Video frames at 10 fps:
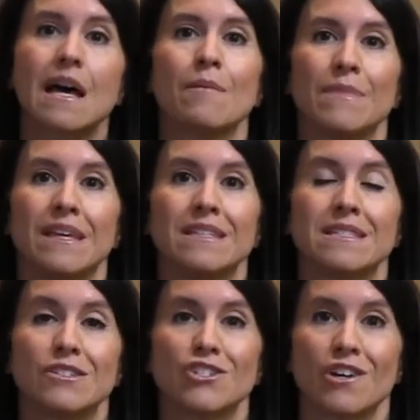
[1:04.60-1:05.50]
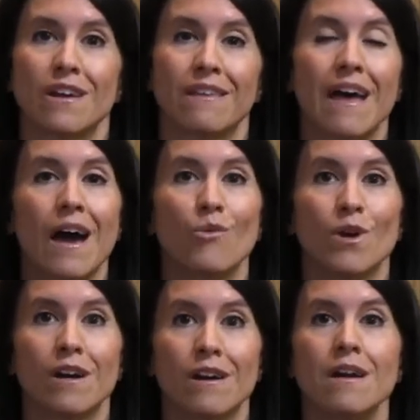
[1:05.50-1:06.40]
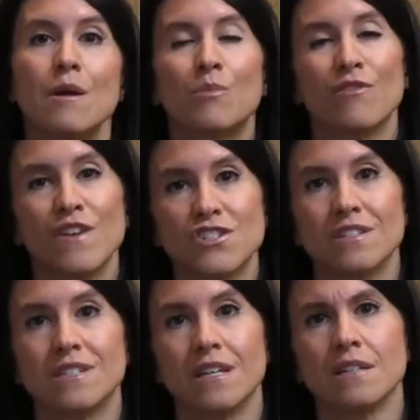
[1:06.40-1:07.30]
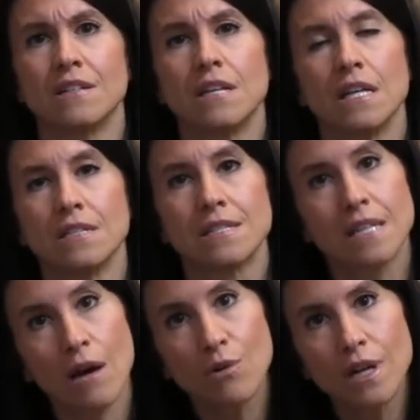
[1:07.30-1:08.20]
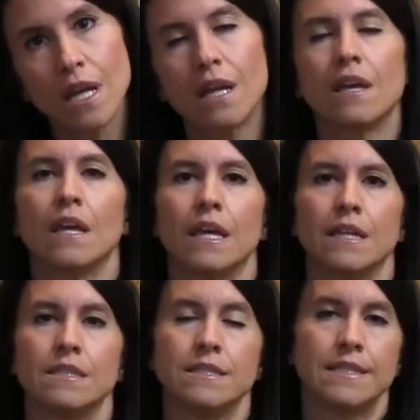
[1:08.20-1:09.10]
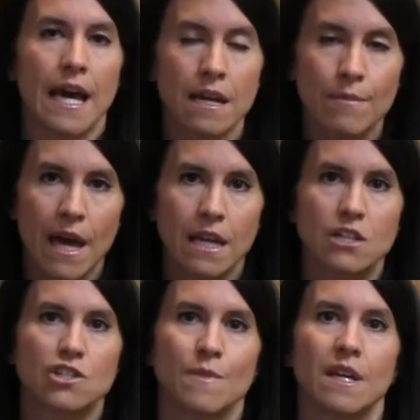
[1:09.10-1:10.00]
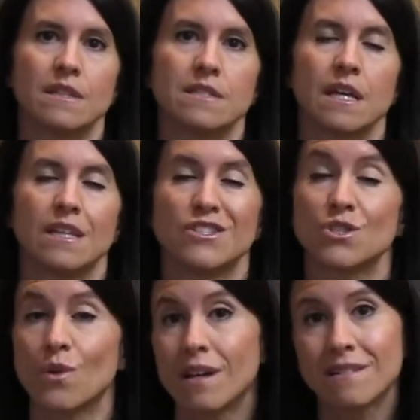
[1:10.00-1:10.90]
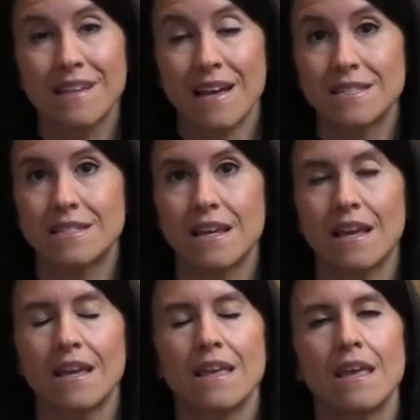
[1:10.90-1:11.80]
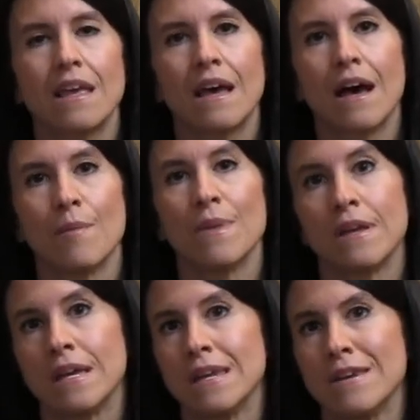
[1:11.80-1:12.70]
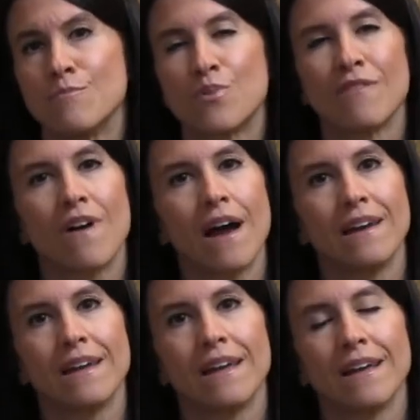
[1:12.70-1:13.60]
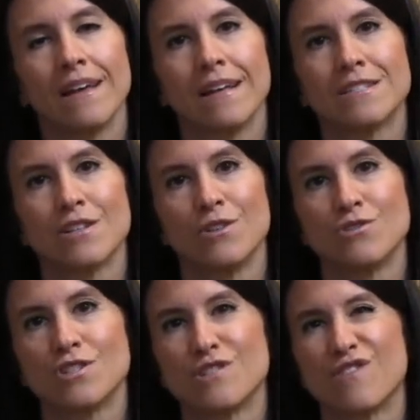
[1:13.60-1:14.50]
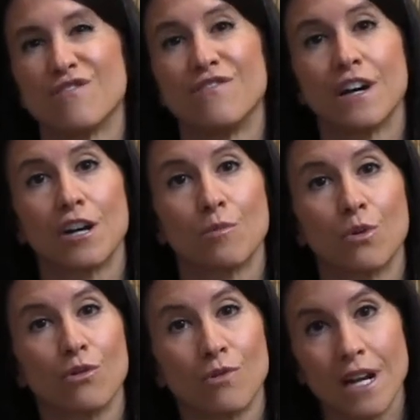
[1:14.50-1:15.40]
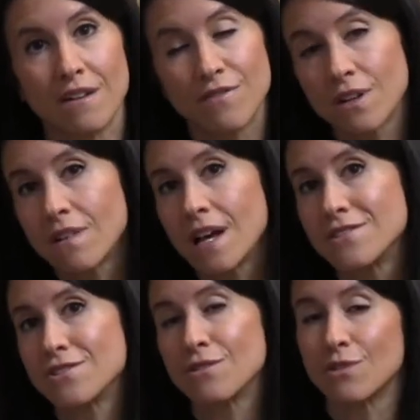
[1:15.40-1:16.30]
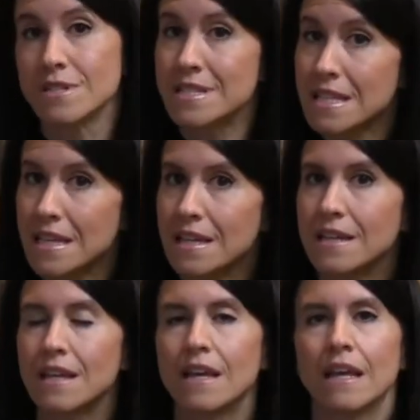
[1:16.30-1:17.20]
that means ensuring that we're proficient in scouting, in data management, in soil testing, in providing solutions for variable rate fertilizer or seed.